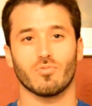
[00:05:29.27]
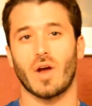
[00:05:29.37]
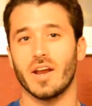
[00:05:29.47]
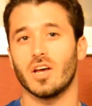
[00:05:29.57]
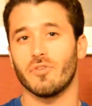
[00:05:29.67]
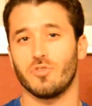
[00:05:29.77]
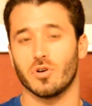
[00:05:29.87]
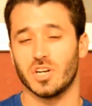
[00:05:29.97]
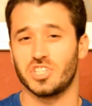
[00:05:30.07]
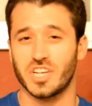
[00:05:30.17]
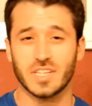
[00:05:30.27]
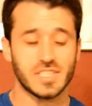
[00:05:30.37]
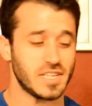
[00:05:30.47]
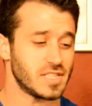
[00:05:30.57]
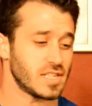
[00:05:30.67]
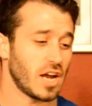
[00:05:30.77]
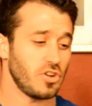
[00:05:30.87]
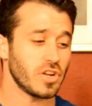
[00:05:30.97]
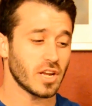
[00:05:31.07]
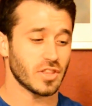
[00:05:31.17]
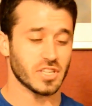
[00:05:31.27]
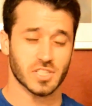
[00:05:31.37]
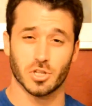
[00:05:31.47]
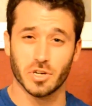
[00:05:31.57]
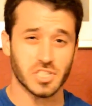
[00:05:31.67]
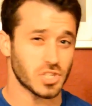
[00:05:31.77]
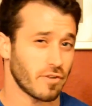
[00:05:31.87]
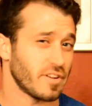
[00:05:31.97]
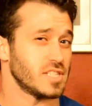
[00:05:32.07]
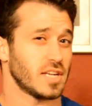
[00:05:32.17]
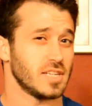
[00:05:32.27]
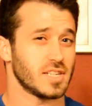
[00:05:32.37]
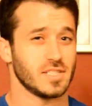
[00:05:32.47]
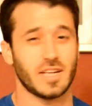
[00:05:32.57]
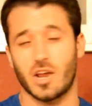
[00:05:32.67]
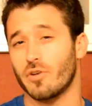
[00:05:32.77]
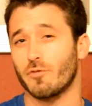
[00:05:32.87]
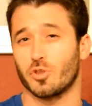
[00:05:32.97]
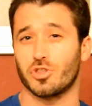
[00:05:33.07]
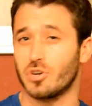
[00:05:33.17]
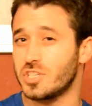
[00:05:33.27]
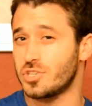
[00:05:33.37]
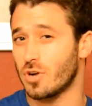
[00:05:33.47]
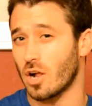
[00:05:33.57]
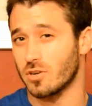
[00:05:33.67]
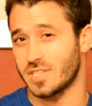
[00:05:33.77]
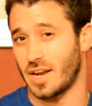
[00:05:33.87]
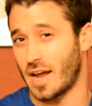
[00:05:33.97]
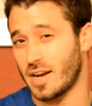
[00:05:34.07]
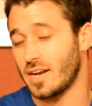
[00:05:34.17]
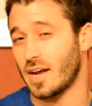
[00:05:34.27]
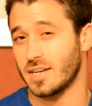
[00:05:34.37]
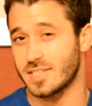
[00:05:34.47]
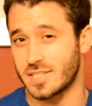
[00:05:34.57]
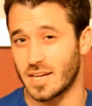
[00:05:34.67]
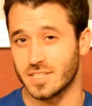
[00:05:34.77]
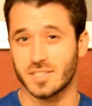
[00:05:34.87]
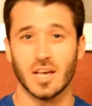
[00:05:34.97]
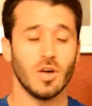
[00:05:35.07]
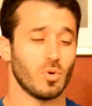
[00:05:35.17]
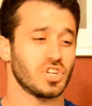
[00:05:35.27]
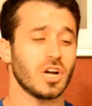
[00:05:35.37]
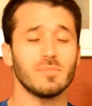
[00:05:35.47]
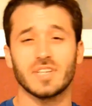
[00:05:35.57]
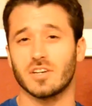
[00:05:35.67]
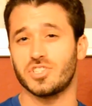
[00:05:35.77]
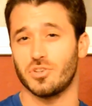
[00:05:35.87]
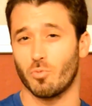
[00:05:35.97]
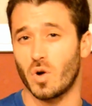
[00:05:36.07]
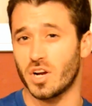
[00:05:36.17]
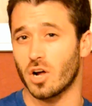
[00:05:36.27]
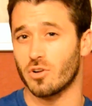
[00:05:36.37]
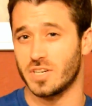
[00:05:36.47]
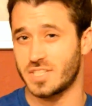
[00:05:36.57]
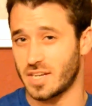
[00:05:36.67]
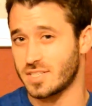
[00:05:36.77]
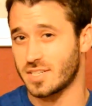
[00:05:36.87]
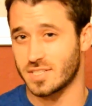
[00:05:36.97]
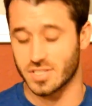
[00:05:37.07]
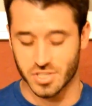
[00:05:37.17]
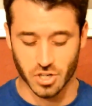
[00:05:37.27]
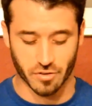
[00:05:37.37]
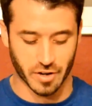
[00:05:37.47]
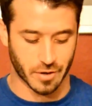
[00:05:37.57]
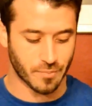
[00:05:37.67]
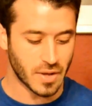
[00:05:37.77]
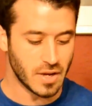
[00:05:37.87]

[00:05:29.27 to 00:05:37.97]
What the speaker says: Right now, if you go on GNC's site, you can get this 30 serving size container for $32.99, which comes out to $1.10 a serving.